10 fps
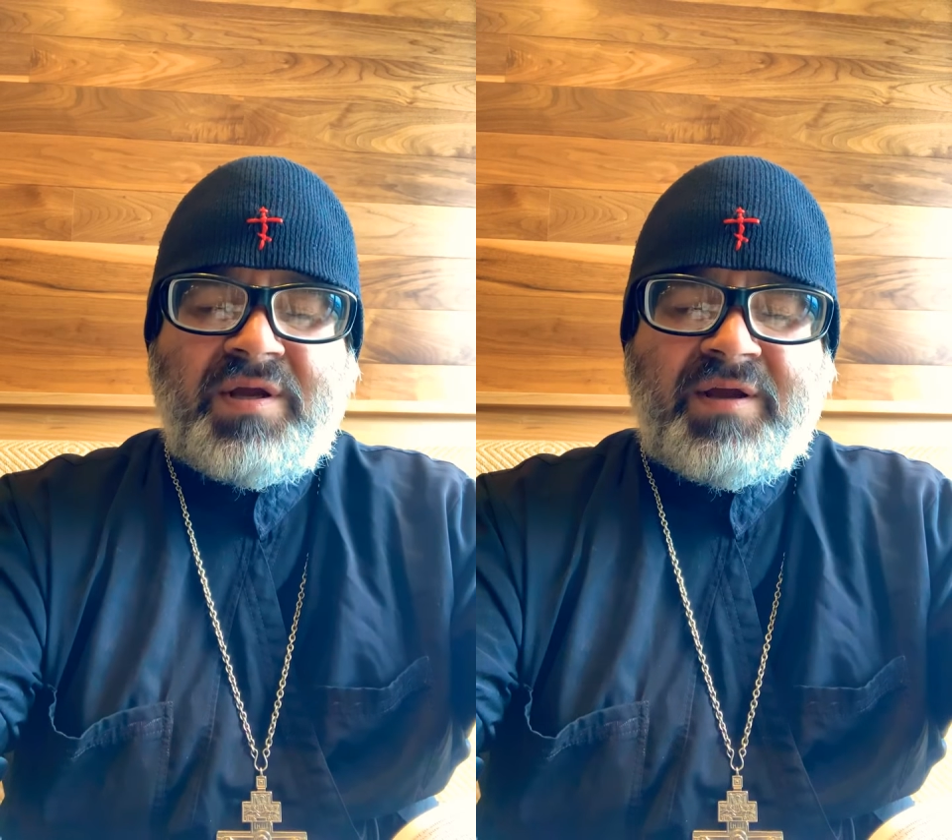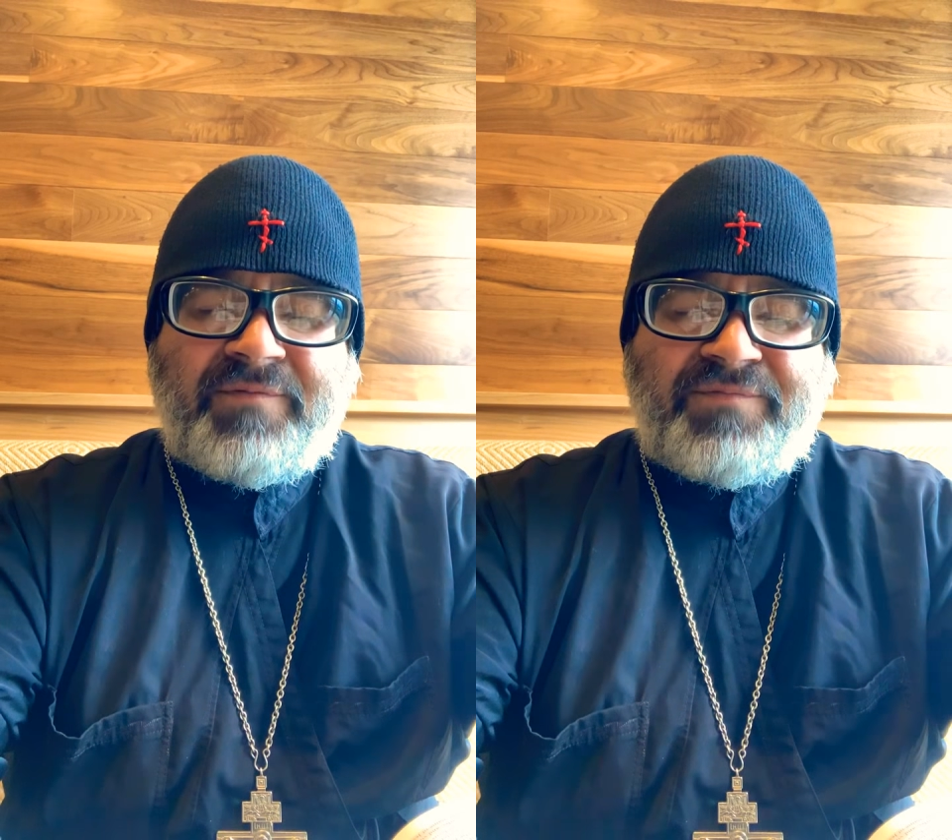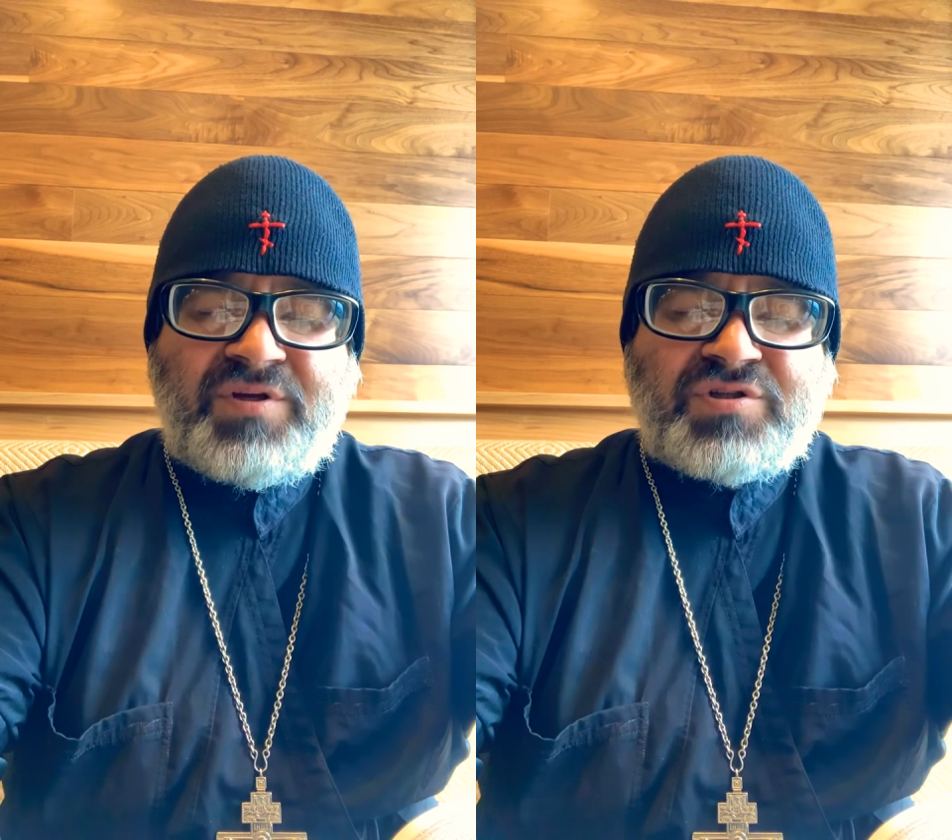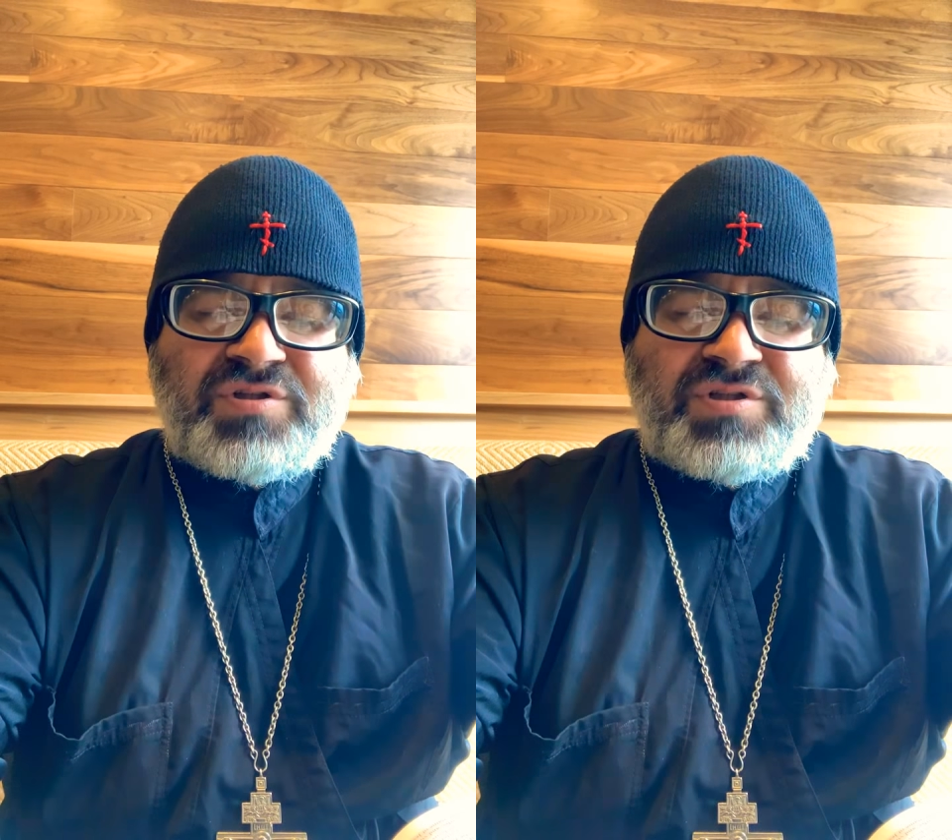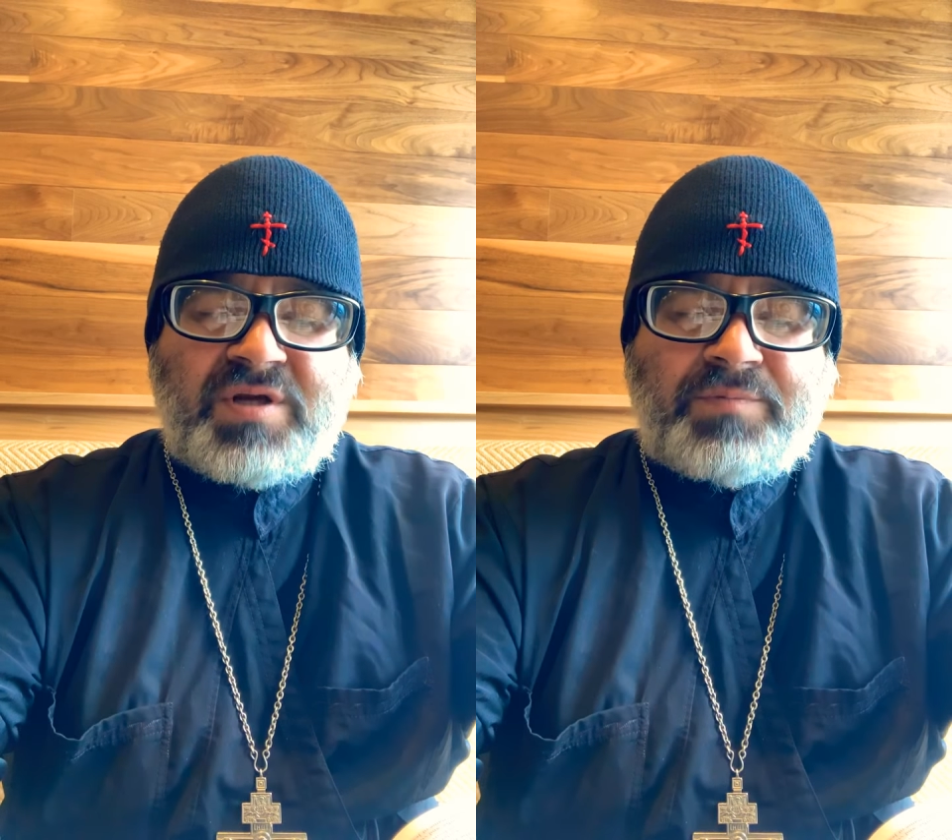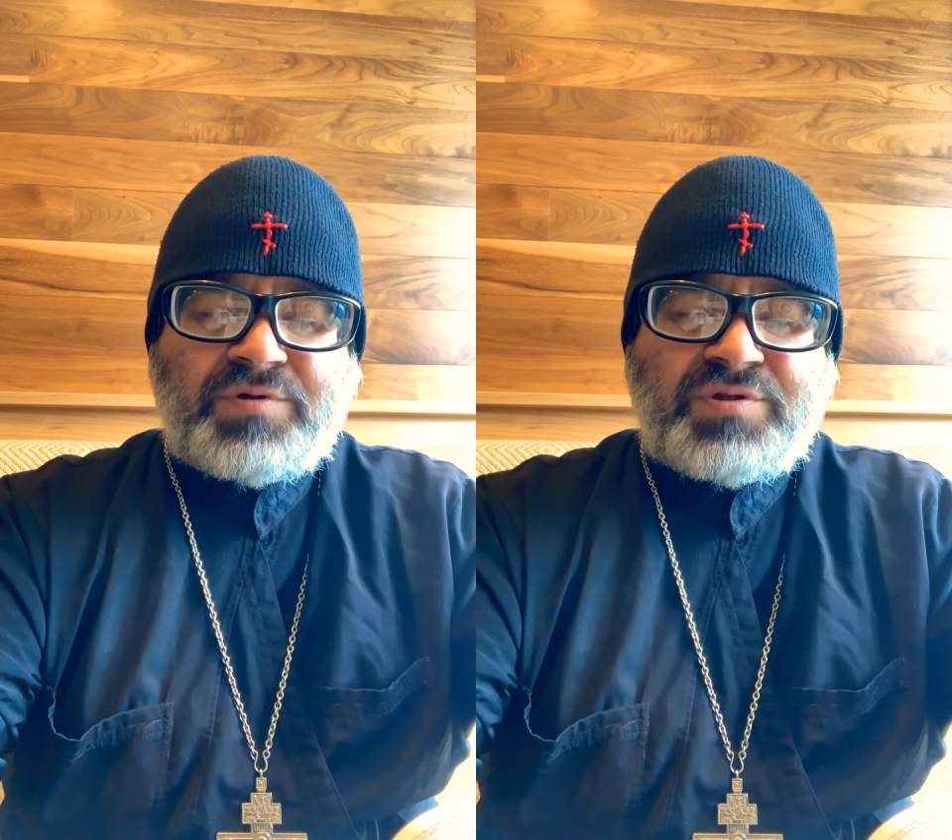Ephesians chapter